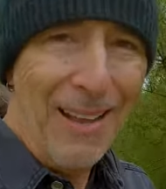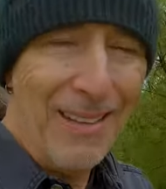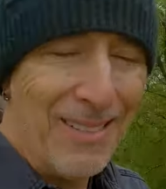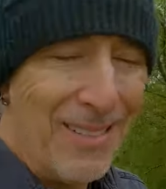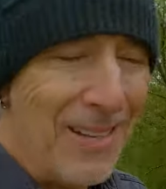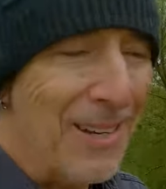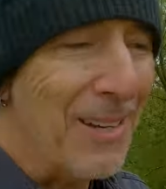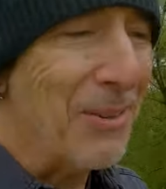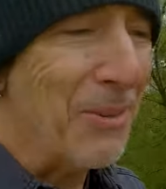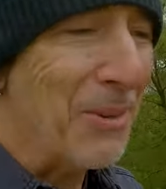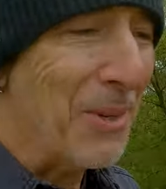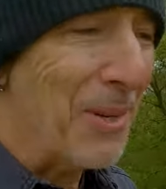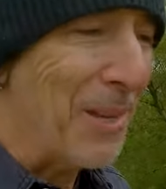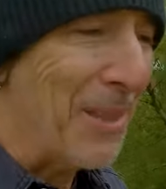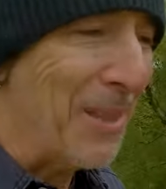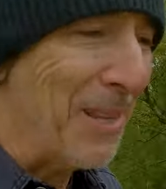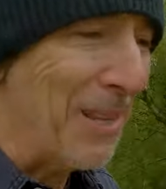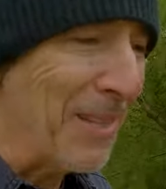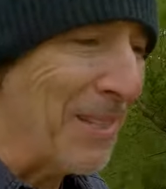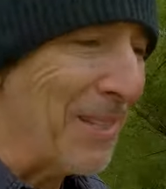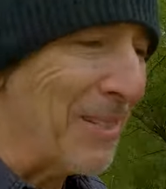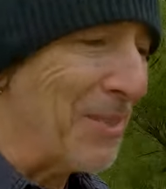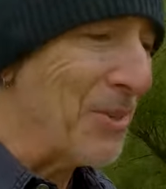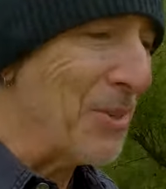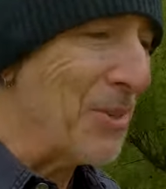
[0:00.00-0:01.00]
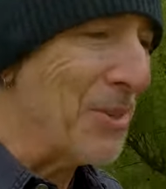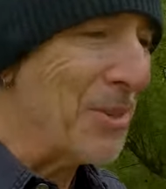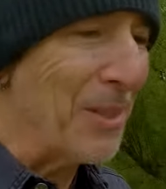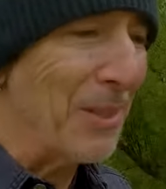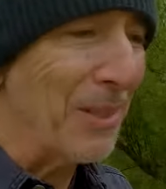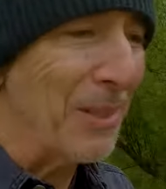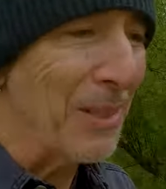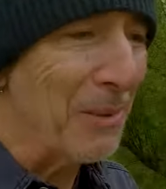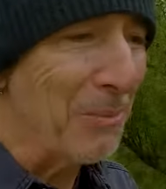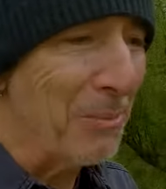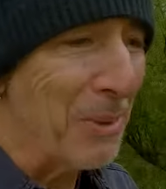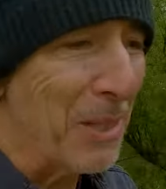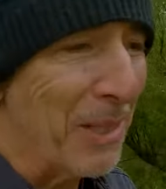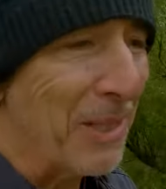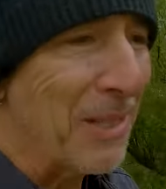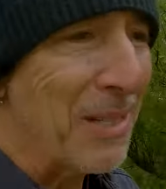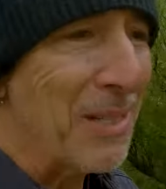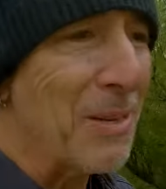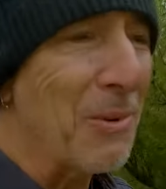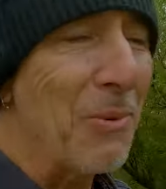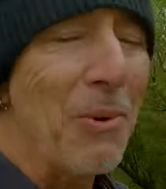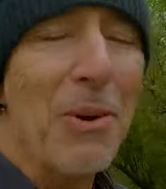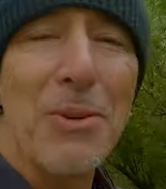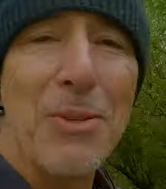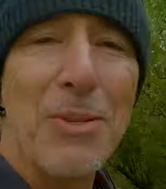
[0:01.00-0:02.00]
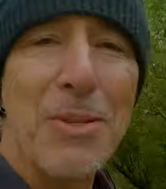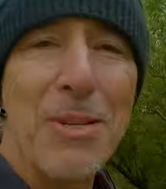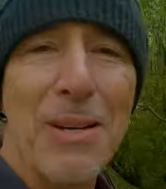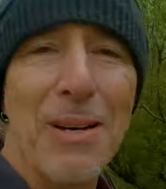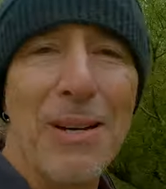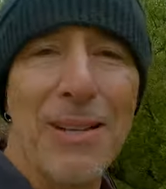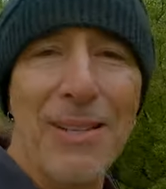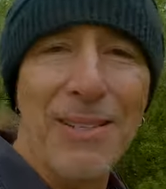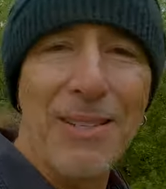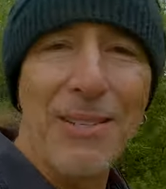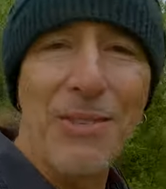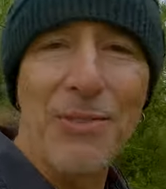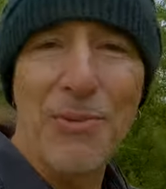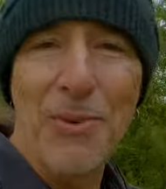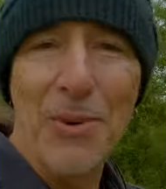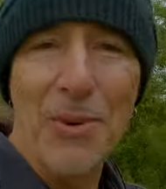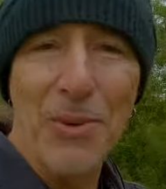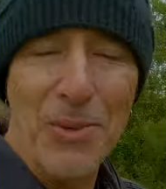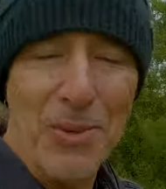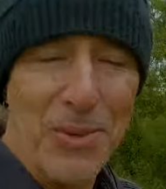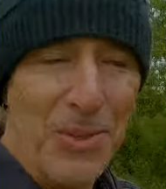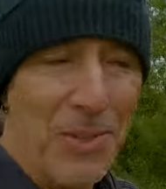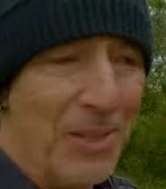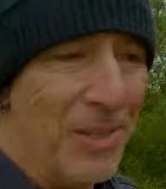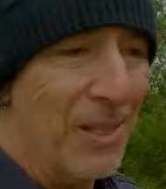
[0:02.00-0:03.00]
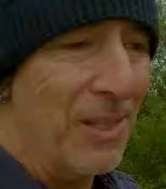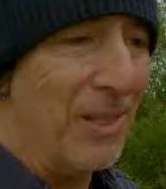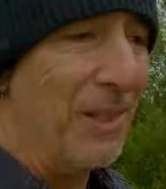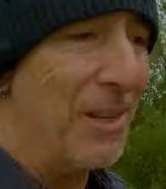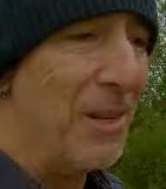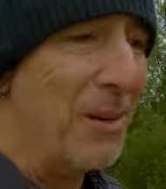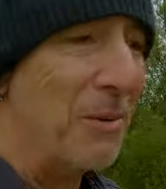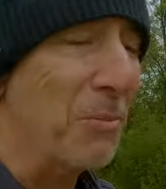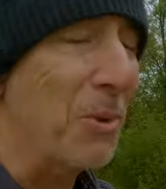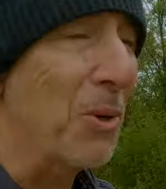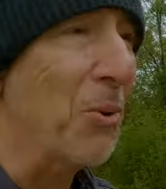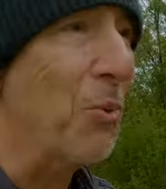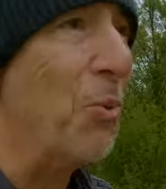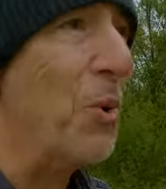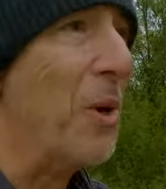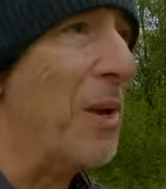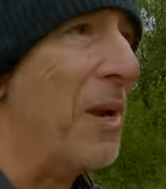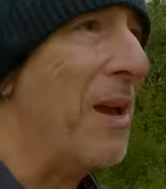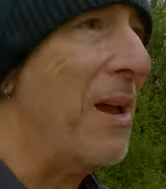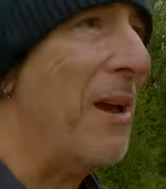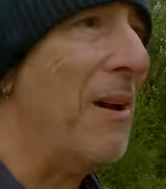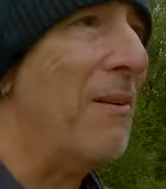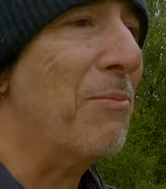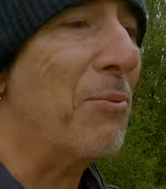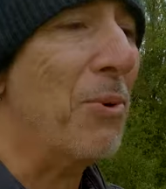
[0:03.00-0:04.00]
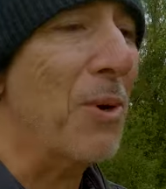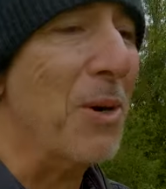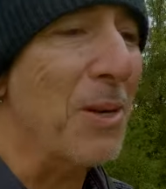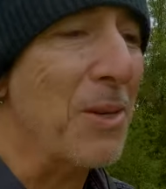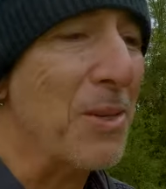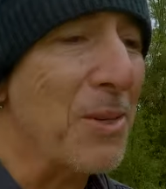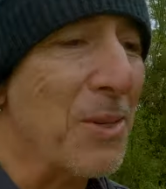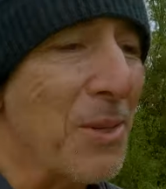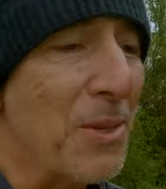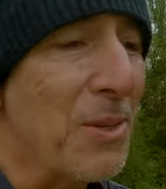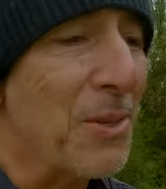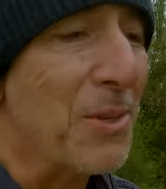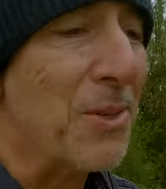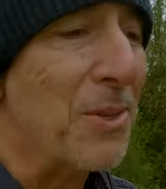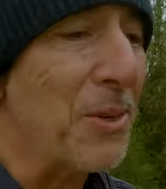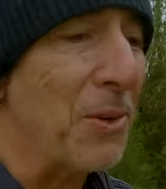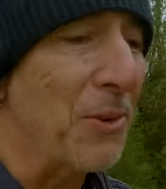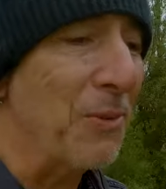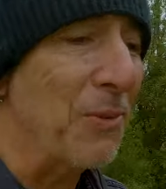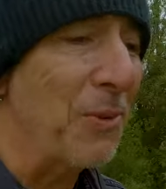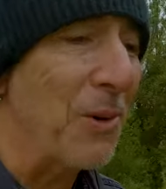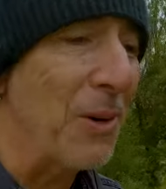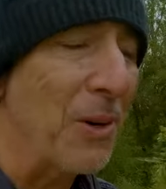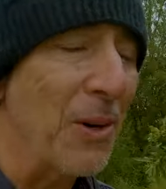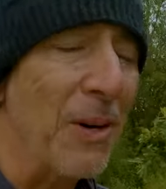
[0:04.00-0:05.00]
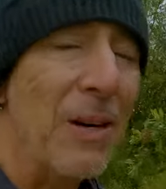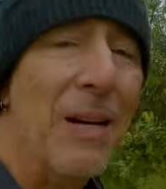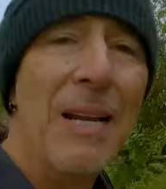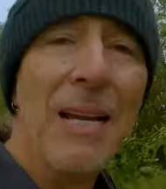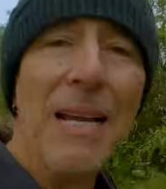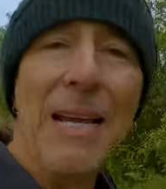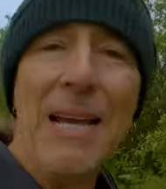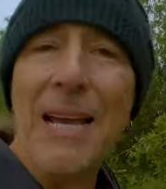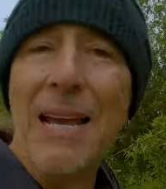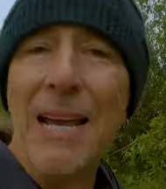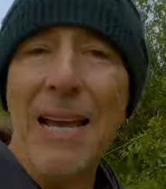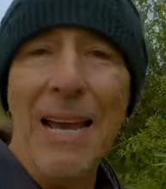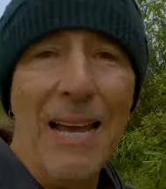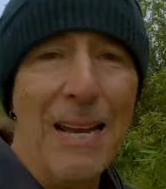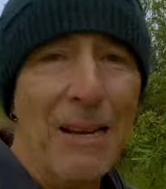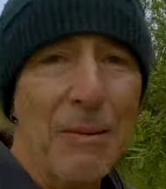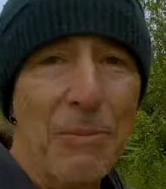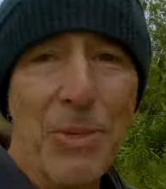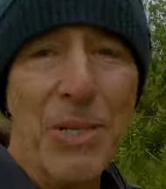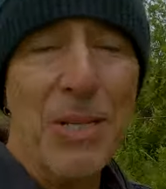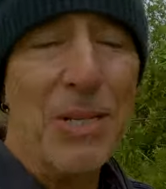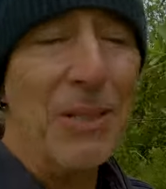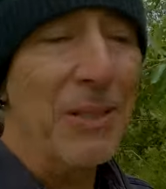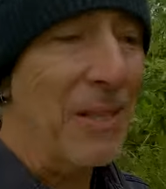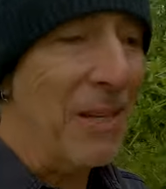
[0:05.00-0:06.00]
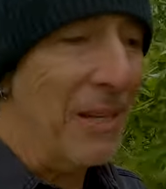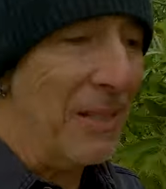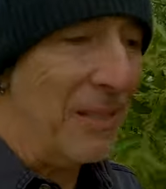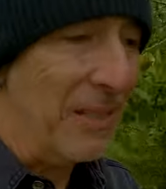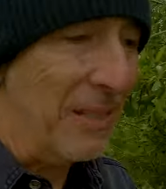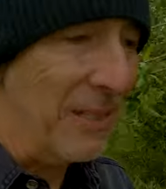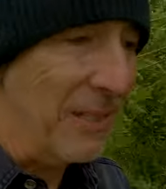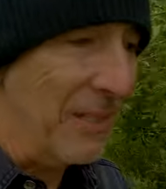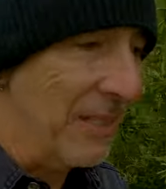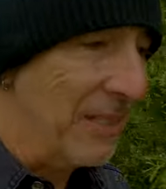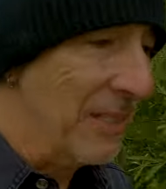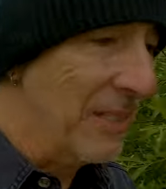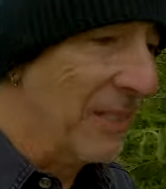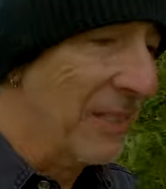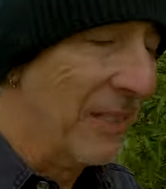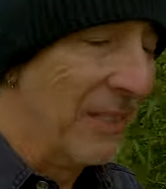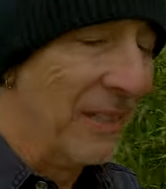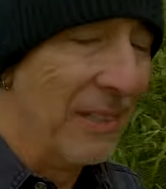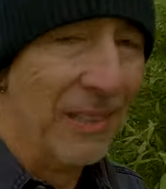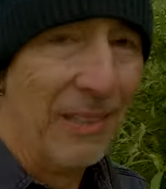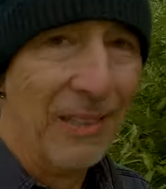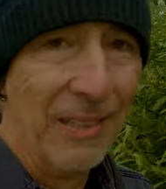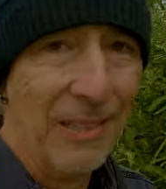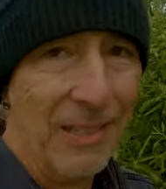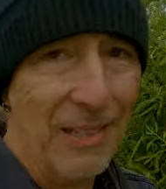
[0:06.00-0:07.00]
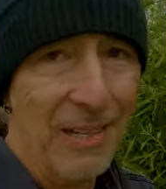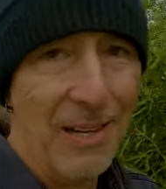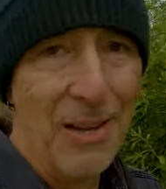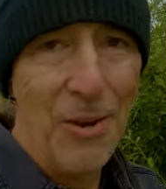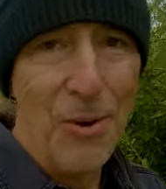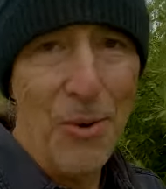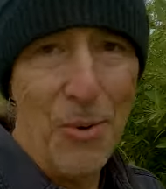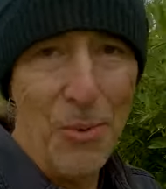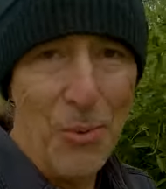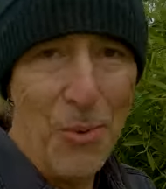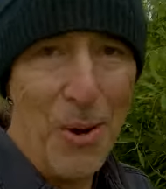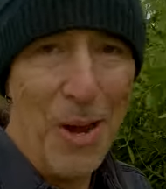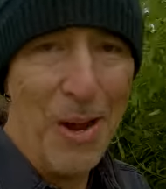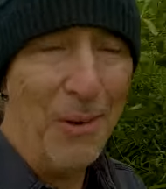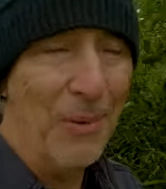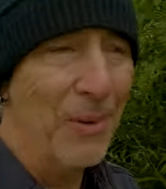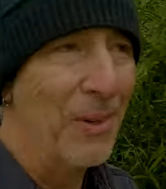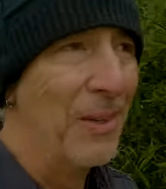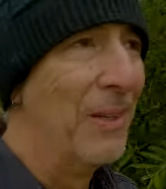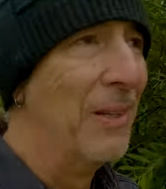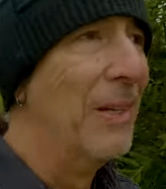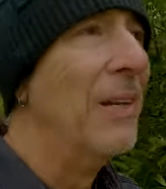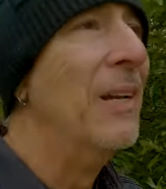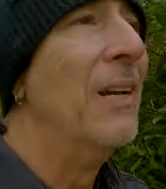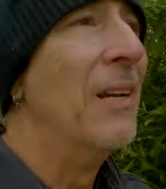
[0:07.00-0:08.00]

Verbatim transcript: I'll tell you what I think in just a little bit because I won't see all these photos until later, but what I have processed so far, and I'm still not done. Wow.